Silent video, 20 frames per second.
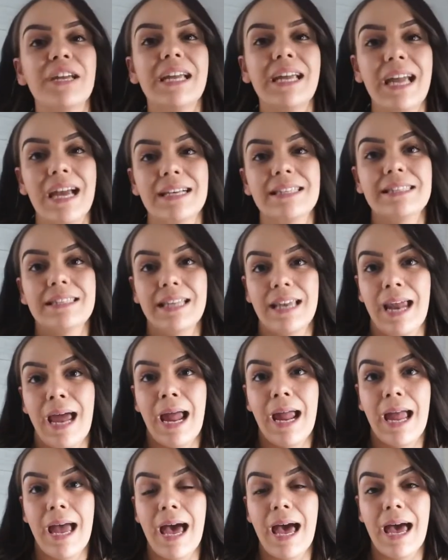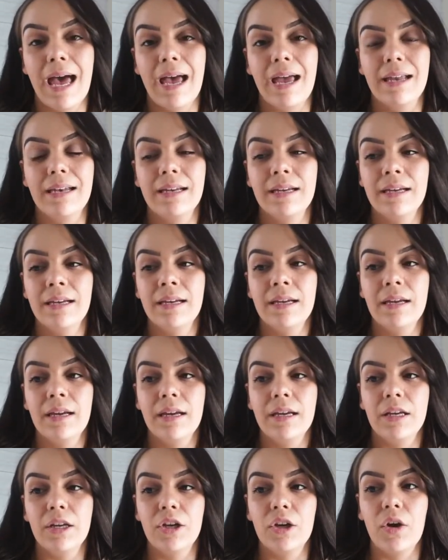guest that I had,
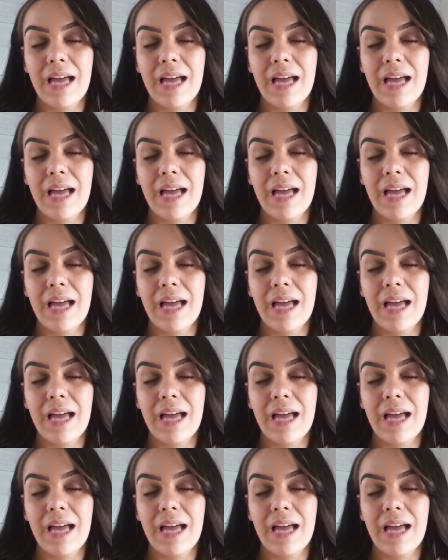you know,